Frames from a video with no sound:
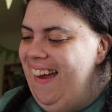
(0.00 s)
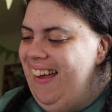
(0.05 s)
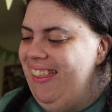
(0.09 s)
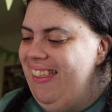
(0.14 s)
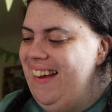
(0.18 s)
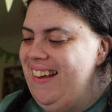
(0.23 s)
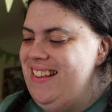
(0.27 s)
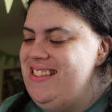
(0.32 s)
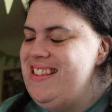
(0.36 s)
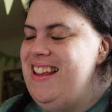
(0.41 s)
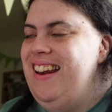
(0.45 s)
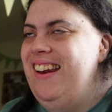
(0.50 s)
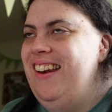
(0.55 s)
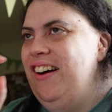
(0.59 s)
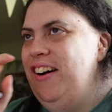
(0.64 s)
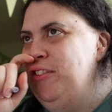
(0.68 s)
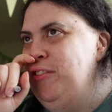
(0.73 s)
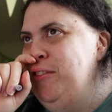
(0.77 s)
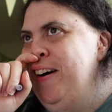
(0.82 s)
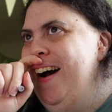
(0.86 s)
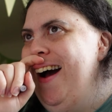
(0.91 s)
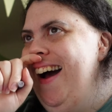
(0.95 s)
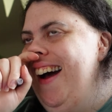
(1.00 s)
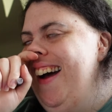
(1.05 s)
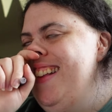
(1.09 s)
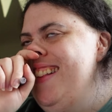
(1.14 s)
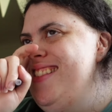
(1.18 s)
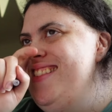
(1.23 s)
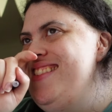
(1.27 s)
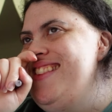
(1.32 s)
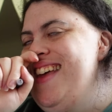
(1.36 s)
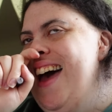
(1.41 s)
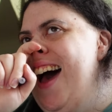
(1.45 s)
That's a lot of
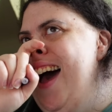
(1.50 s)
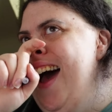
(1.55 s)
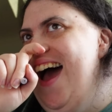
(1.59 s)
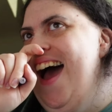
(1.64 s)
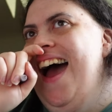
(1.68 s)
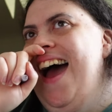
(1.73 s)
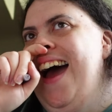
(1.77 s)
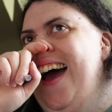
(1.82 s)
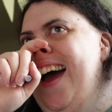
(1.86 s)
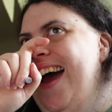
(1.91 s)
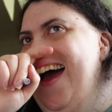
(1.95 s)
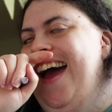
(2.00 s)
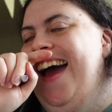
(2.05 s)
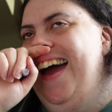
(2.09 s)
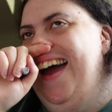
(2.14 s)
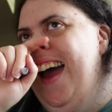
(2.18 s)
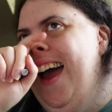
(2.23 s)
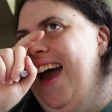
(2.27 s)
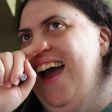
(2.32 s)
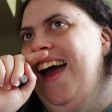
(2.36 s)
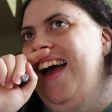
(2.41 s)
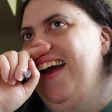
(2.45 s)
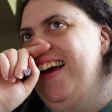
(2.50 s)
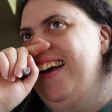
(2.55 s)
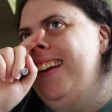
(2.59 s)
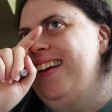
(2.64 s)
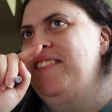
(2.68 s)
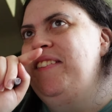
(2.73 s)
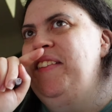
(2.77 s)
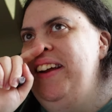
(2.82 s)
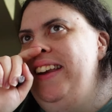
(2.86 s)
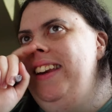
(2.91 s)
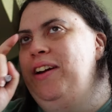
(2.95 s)
words.
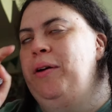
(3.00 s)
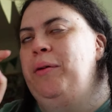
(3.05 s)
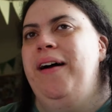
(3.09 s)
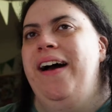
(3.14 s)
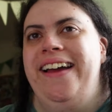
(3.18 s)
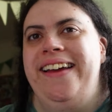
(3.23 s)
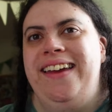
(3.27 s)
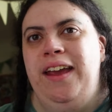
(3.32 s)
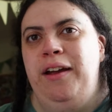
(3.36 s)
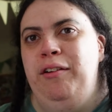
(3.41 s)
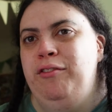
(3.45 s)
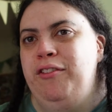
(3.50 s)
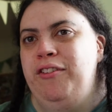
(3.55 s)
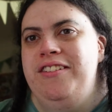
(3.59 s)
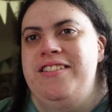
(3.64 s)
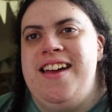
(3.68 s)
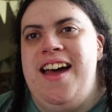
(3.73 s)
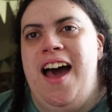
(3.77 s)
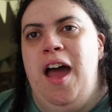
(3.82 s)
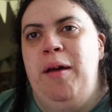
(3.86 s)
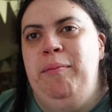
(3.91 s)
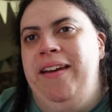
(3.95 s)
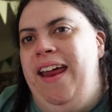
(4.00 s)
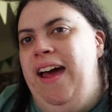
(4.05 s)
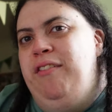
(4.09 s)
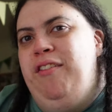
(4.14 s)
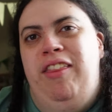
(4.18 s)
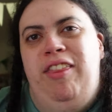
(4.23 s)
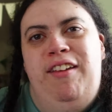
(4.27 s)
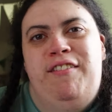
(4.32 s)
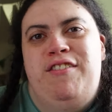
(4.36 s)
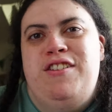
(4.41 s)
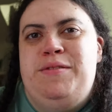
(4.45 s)
When you're working full time and have
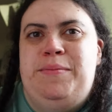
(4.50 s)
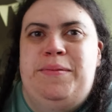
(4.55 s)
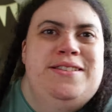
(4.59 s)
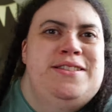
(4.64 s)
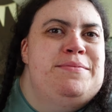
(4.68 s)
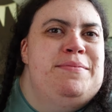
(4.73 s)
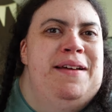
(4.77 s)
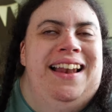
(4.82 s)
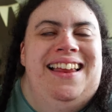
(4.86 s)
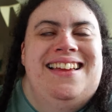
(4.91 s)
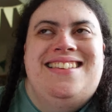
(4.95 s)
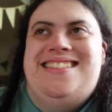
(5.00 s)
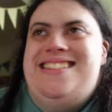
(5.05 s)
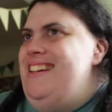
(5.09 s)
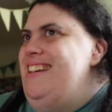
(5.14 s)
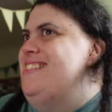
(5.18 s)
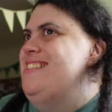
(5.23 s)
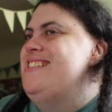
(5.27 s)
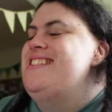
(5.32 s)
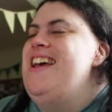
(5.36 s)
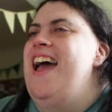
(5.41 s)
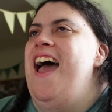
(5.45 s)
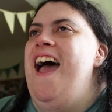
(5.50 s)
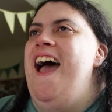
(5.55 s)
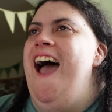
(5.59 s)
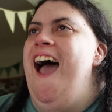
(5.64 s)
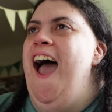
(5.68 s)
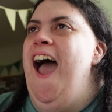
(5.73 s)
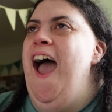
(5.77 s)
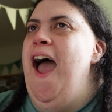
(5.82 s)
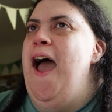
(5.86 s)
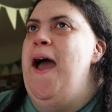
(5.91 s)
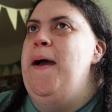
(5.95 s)
other responsibilities,
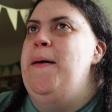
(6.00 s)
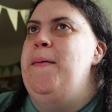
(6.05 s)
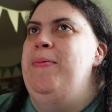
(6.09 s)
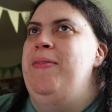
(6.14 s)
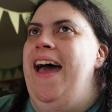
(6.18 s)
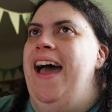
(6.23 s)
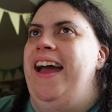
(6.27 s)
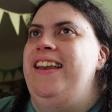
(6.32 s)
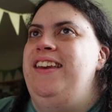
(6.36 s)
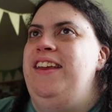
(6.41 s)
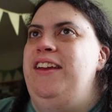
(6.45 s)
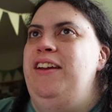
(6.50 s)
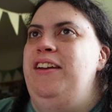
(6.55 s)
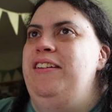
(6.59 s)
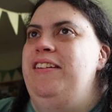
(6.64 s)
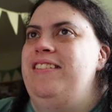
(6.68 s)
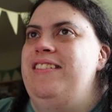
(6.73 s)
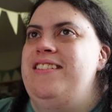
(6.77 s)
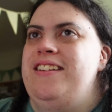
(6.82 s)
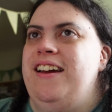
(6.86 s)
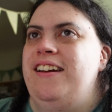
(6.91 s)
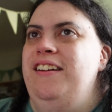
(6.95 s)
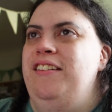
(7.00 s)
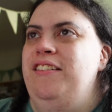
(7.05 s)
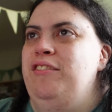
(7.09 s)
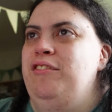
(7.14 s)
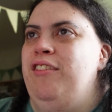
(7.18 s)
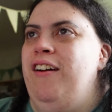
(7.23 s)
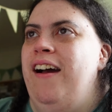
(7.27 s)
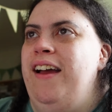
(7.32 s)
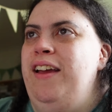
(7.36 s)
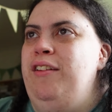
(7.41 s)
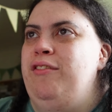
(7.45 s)
and you don't
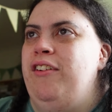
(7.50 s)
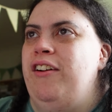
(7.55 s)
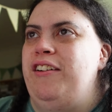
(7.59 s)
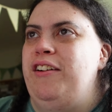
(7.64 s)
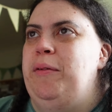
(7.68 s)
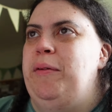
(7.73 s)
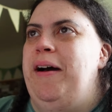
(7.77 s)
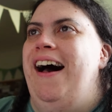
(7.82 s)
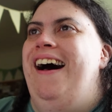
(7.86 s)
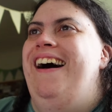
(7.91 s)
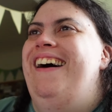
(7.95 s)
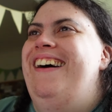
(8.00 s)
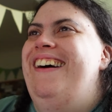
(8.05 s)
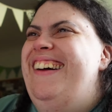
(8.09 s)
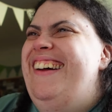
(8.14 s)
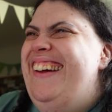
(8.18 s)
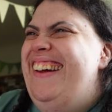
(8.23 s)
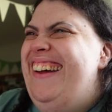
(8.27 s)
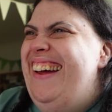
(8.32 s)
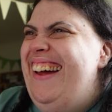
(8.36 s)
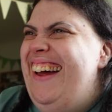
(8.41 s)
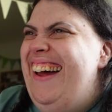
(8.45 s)
write very well.